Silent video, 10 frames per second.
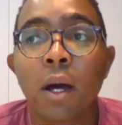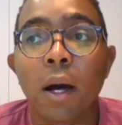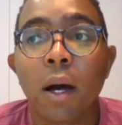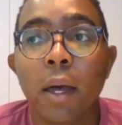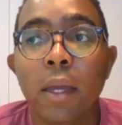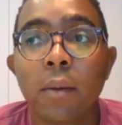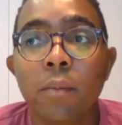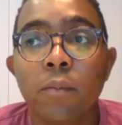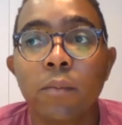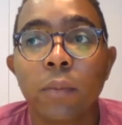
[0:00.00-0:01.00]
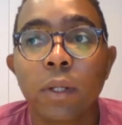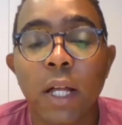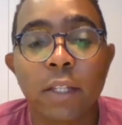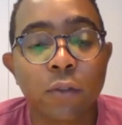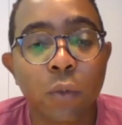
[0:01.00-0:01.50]
I'm
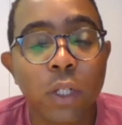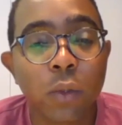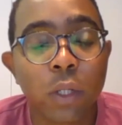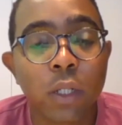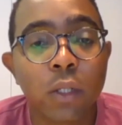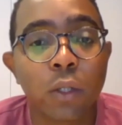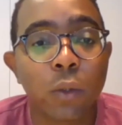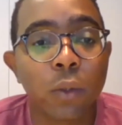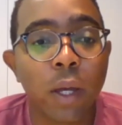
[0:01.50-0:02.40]
class of 2022,